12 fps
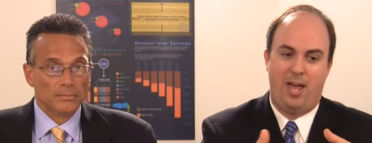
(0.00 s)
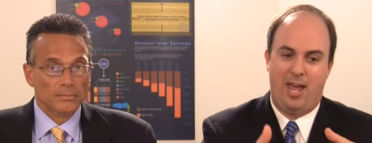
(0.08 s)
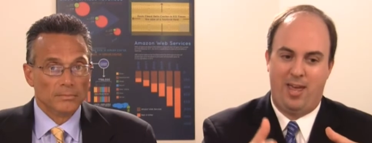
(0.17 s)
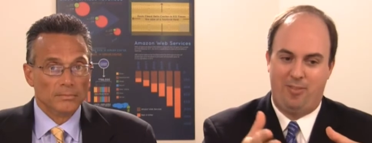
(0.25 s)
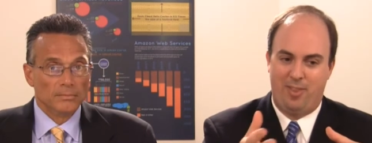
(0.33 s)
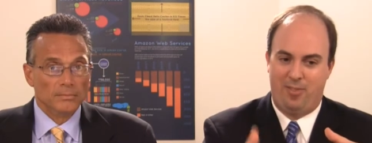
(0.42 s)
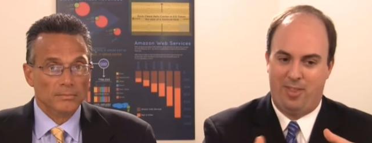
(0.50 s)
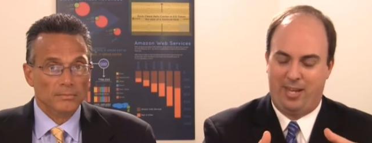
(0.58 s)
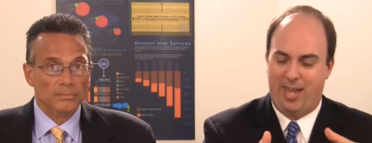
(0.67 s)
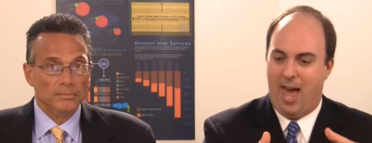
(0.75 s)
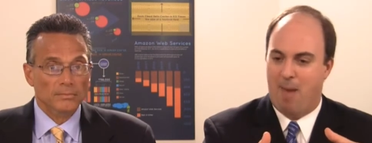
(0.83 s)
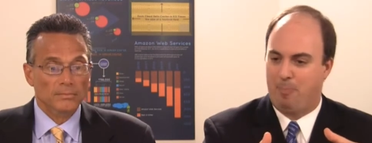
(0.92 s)
Speaker 1: and the
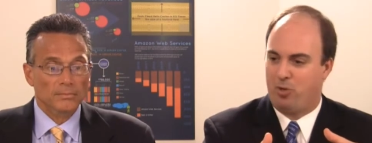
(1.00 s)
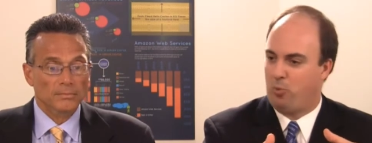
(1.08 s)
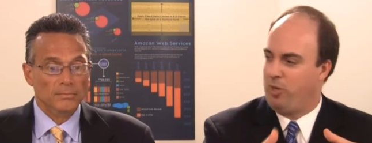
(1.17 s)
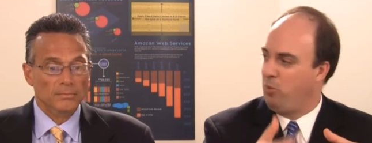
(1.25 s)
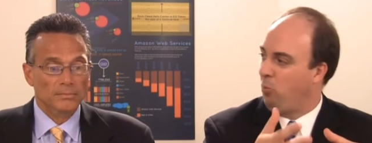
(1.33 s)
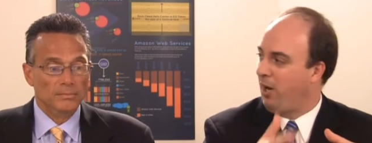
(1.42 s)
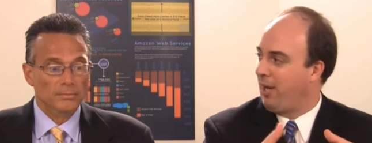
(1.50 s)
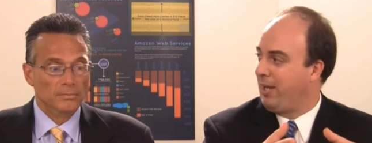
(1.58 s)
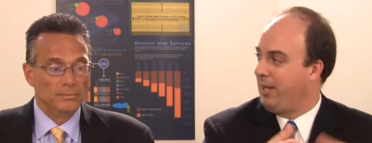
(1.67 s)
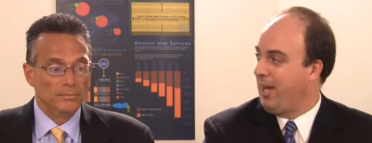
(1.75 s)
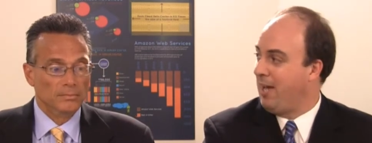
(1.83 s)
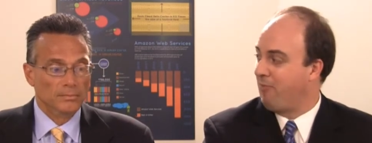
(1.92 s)
gap between what I can
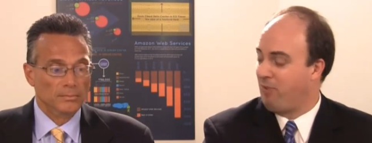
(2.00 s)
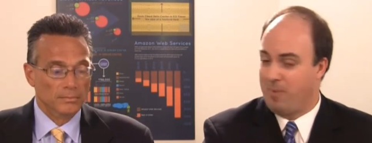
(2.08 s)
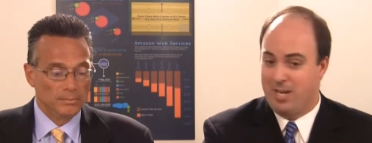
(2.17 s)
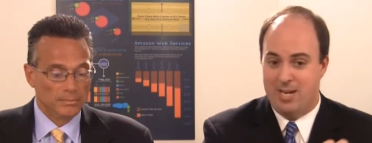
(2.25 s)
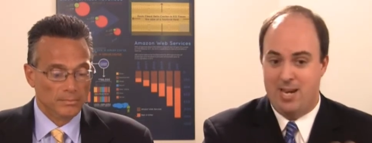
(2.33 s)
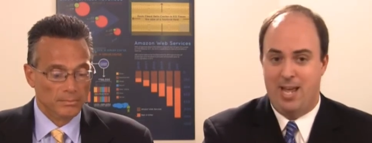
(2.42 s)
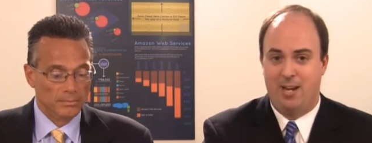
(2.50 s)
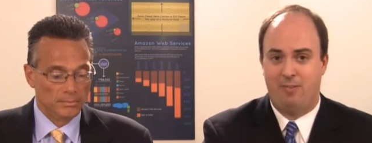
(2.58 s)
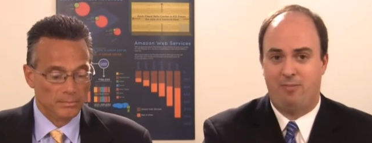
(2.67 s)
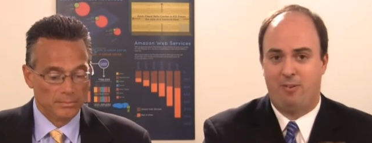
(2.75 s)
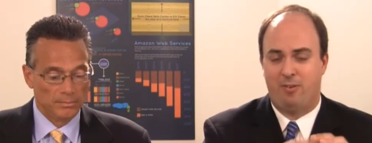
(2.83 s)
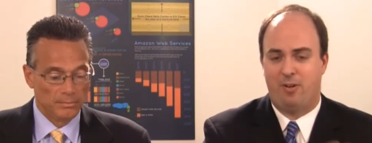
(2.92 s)
get from a native
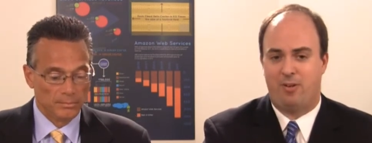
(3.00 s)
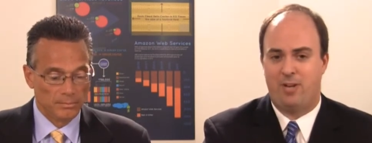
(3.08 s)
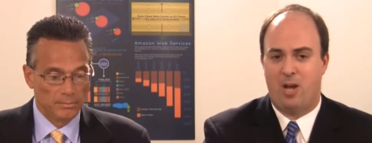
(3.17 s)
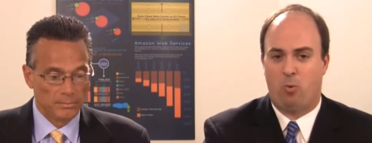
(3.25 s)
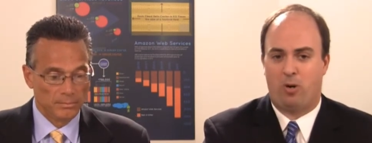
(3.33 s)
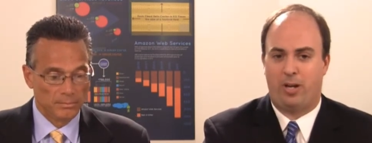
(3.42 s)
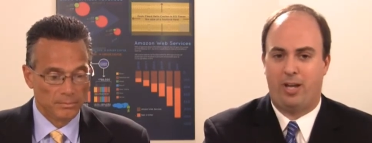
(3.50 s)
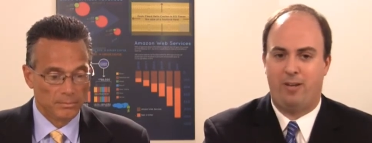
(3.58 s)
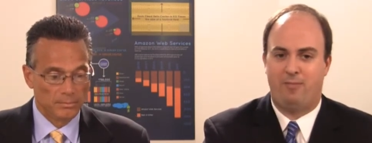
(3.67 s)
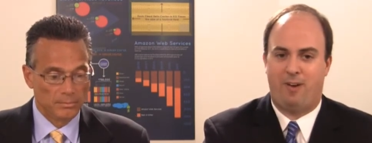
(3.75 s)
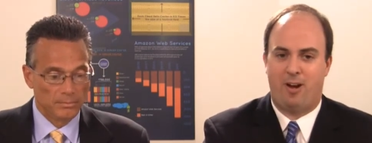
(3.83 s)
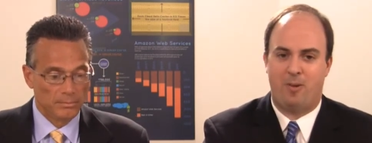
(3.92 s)
networking
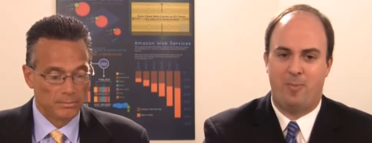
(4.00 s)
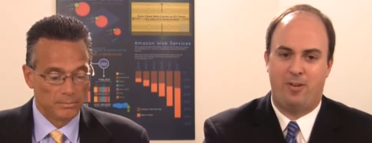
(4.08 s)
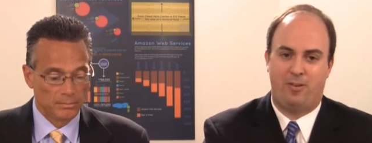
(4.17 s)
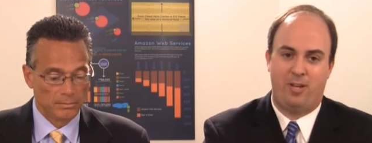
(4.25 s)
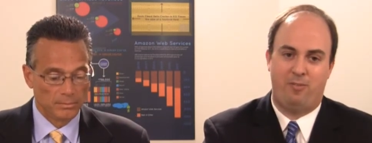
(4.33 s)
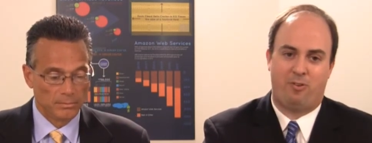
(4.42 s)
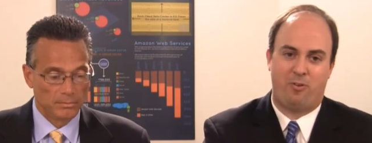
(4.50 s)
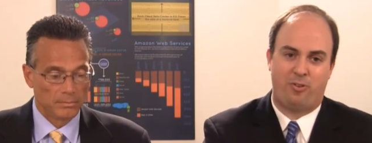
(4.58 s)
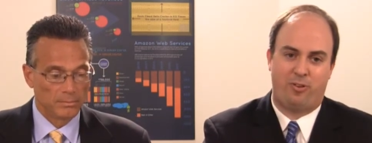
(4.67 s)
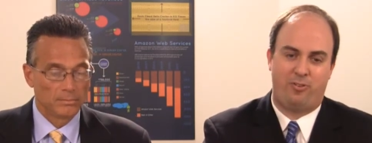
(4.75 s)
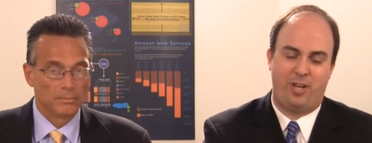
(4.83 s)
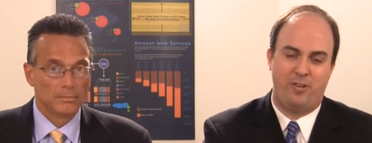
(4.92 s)
environment in
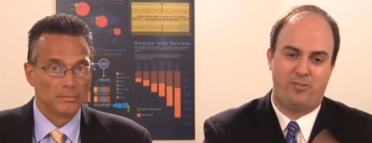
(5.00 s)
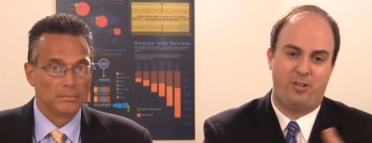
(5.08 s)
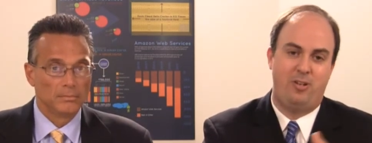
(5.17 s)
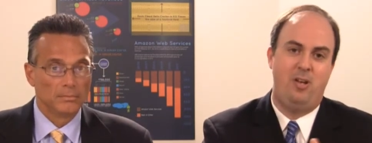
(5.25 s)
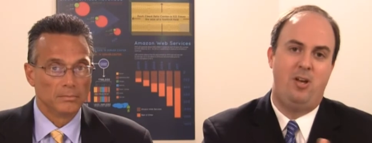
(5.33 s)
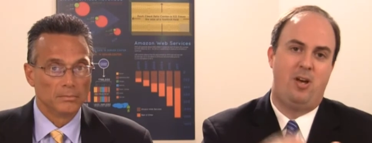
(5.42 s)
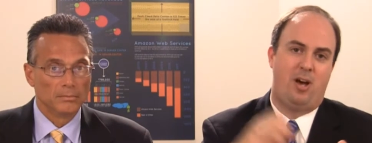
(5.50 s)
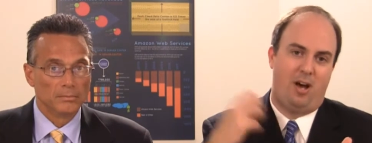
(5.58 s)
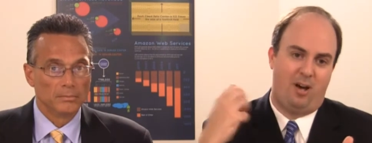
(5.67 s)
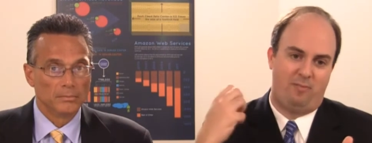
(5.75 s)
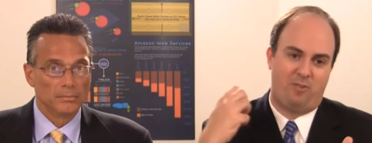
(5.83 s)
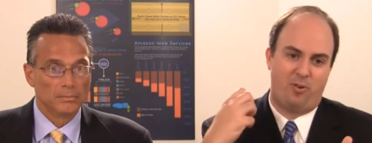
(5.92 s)
virtualization uh,
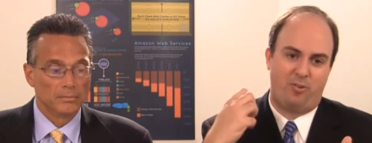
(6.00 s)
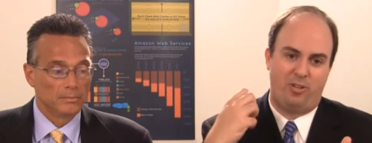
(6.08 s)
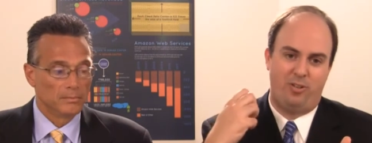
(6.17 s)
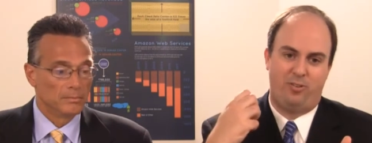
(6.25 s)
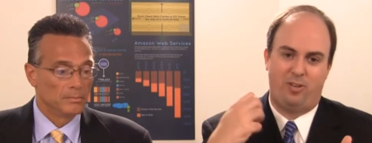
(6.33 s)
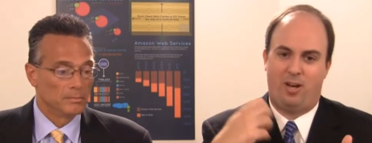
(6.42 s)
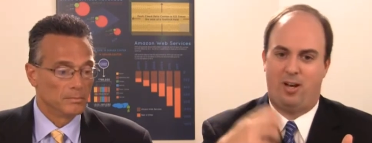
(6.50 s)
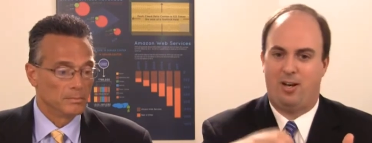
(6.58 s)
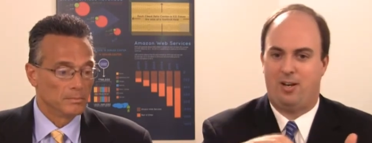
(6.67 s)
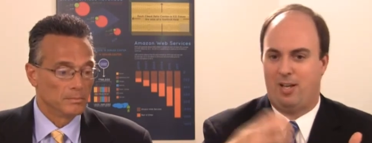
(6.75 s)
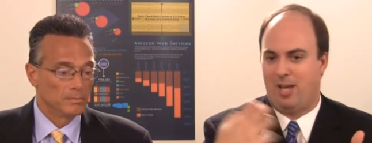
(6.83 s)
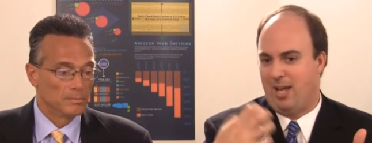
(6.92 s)
versus uh,
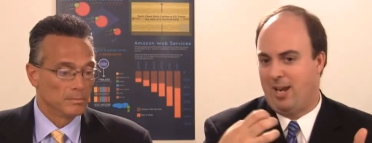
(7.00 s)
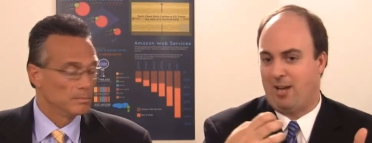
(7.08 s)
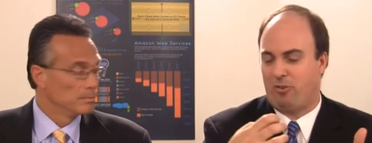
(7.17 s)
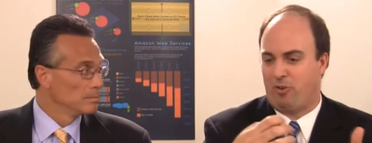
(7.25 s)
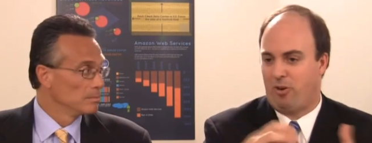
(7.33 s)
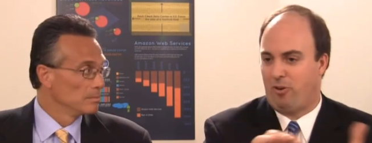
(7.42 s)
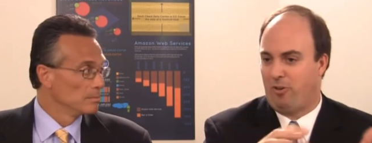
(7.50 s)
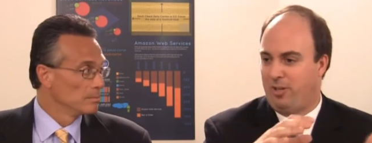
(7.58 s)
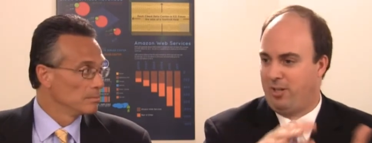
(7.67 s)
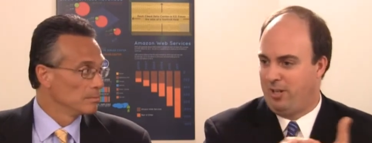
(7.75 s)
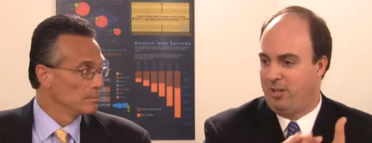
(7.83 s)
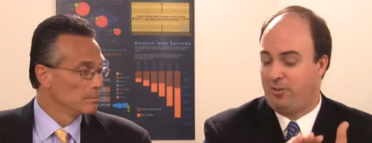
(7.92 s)
an external, it,
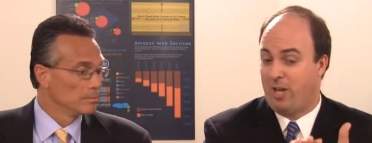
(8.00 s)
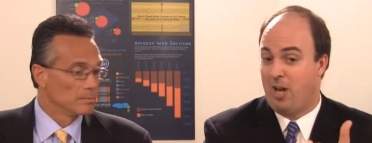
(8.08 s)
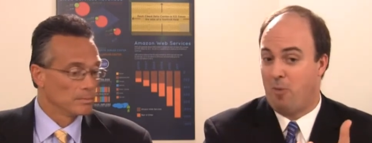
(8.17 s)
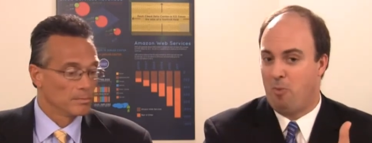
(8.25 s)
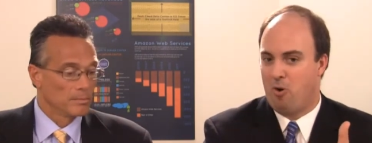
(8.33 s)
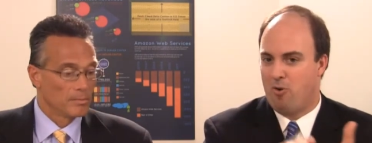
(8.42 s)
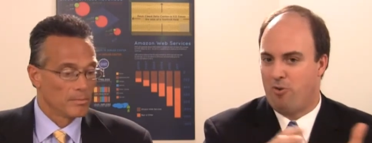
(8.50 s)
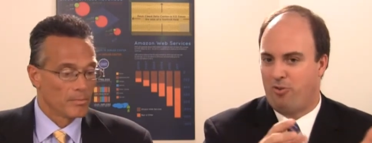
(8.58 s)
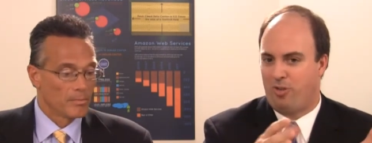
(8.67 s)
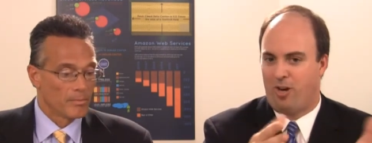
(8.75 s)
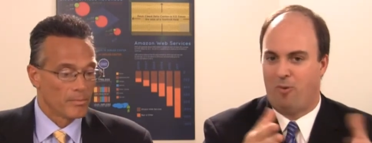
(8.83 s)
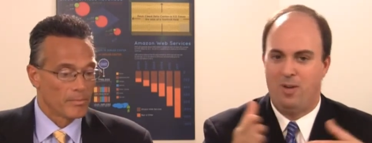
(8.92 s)
it's kind of merged.
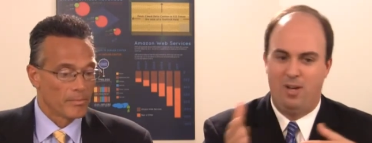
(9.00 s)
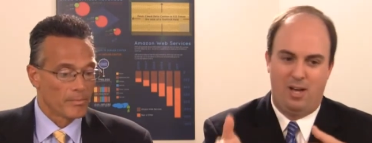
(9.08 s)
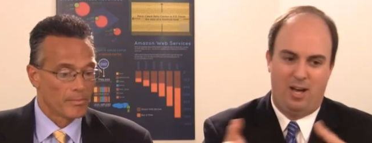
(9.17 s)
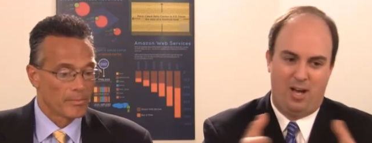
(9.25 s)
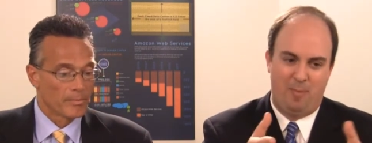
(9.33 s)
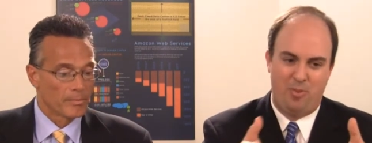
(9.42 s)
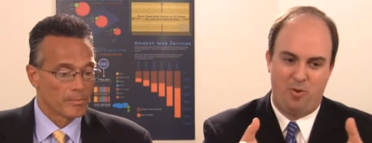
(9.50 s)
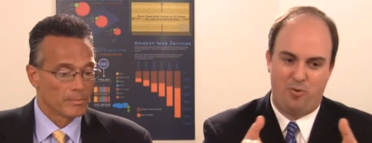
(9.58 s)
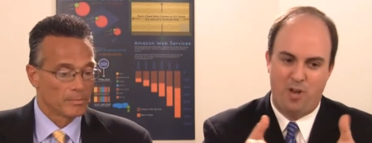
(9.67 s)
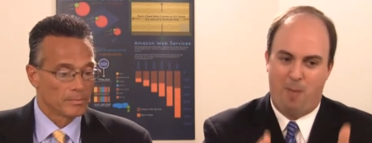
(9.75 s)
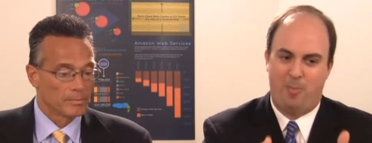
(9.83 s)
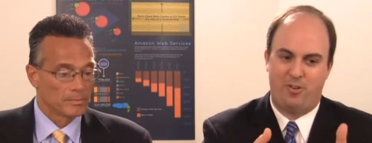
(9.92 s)
So um, there's
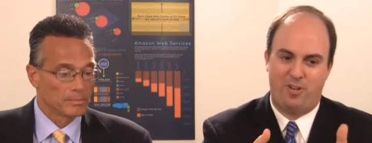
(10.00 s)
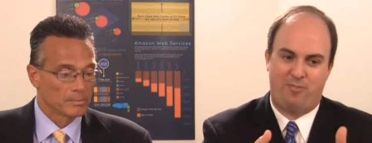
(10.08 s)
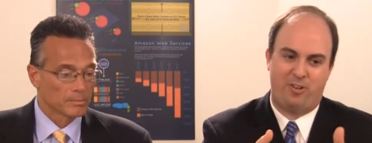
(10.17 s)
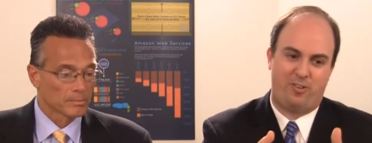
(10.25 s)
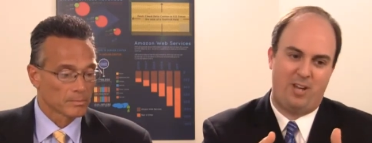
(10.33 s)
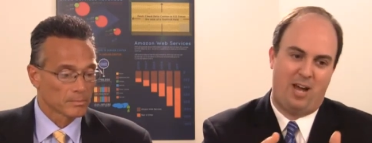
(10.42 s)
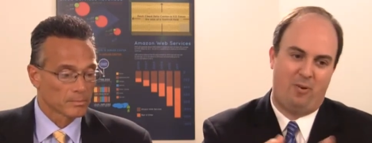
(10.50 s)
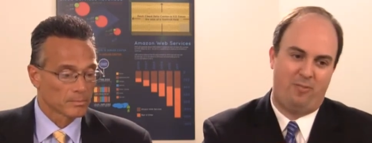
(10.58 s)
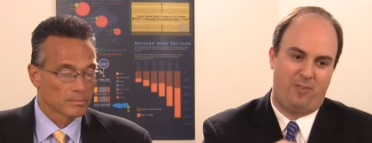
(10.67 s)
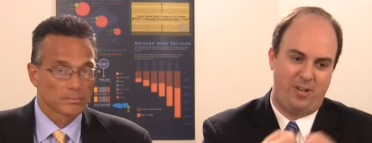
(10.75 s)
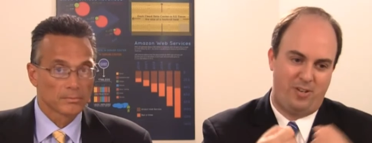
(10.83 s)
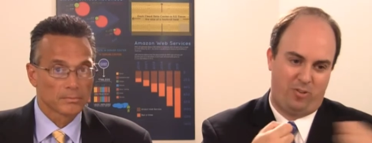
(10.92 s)
not much difference now if
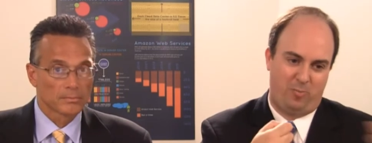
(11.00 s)
I just